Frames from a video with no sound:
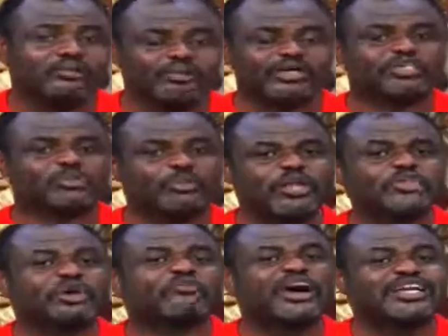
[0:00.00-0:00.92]
but the
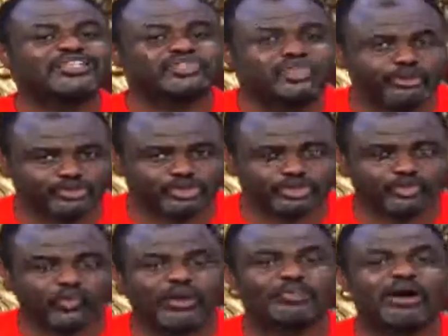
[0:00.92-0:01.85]
spirit of
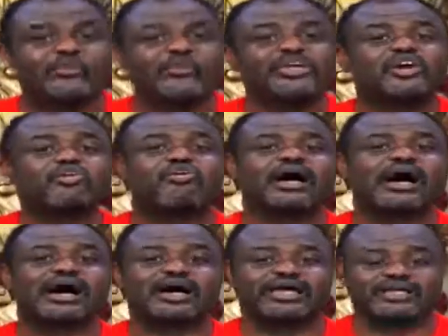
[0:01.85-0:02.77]
adoption whereby we
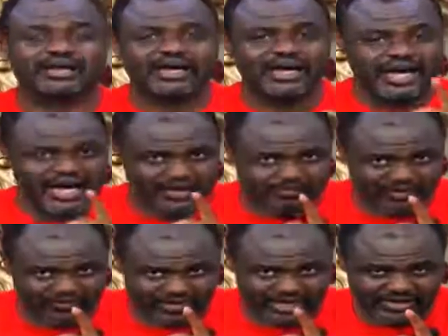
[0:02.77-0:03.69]
cry,
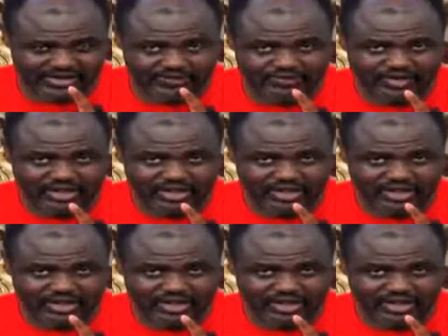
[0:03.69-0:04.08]
Abba Father.